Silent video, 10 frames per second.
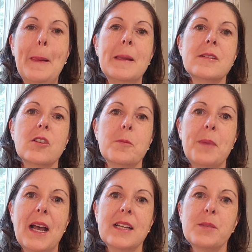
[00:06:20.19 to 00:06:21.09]
So
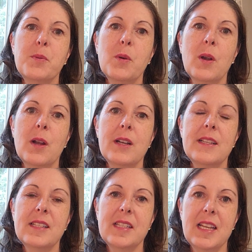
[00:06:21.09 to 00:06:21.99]
passport,
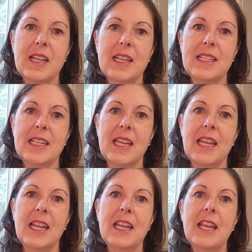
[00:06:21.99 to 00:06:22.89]
state
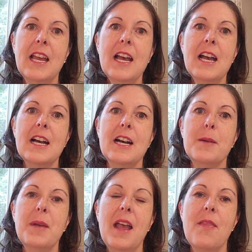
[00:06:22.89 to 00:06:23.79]
ID,
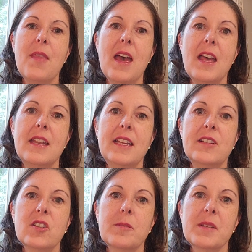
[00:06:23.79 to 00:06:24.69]
and then
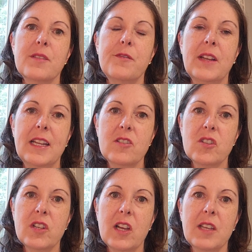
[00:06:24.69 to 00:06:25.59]
in terms of the
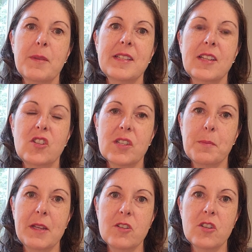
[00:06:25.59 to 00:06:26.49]
financial documents, I just
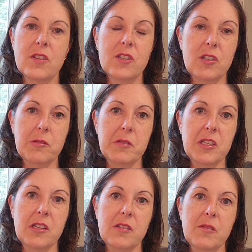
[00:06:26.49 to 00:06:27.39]
mentioned the two
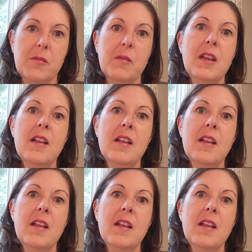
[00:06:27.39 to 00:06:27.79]
to you.